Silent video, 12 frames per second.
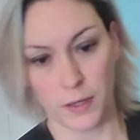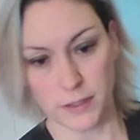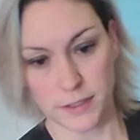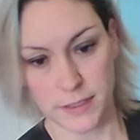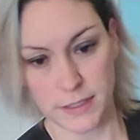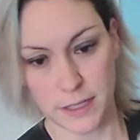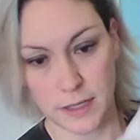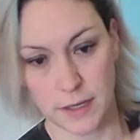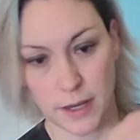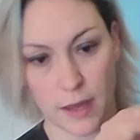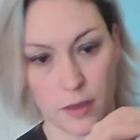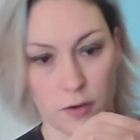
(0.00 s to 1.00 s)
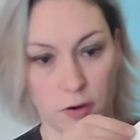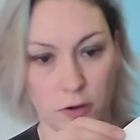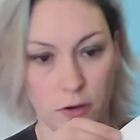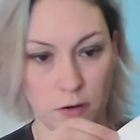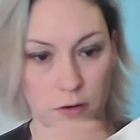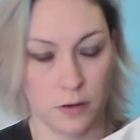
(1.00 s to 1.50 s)
points
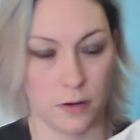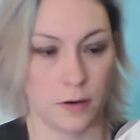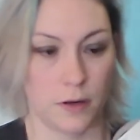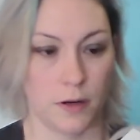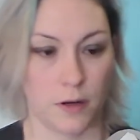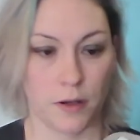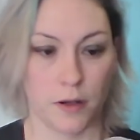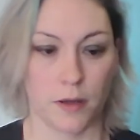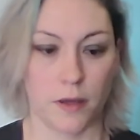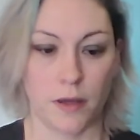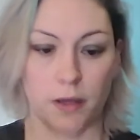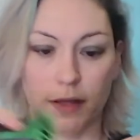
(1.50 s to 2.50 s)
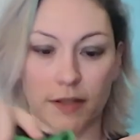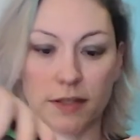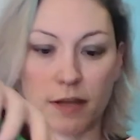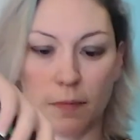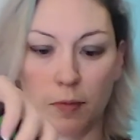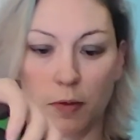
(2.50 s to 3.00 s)
together, and
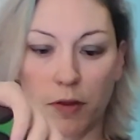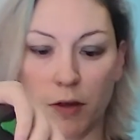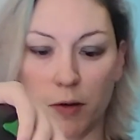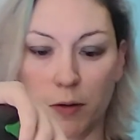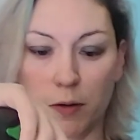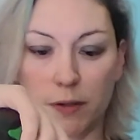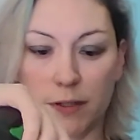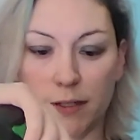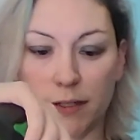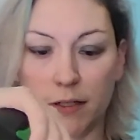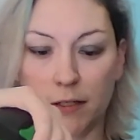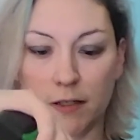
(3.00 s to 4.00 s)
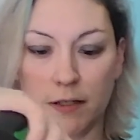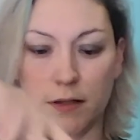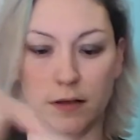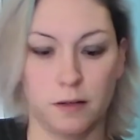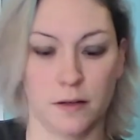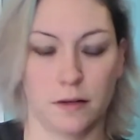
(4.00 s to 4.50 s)
staple those
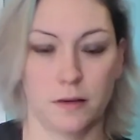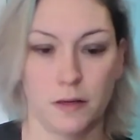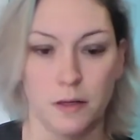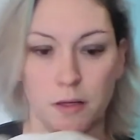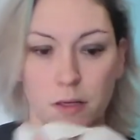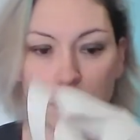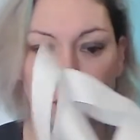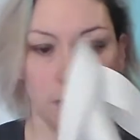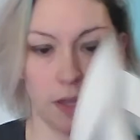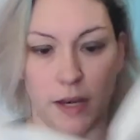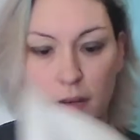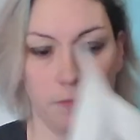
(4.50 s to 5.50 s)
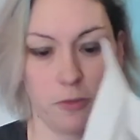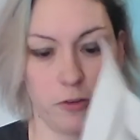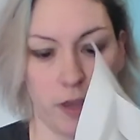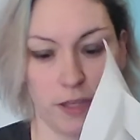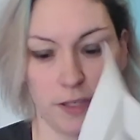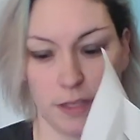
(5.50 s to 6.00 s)
so that it
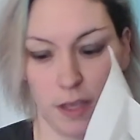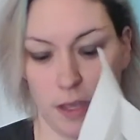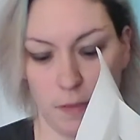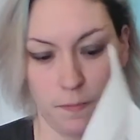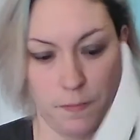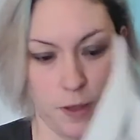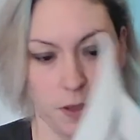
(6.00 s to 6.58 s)
creates a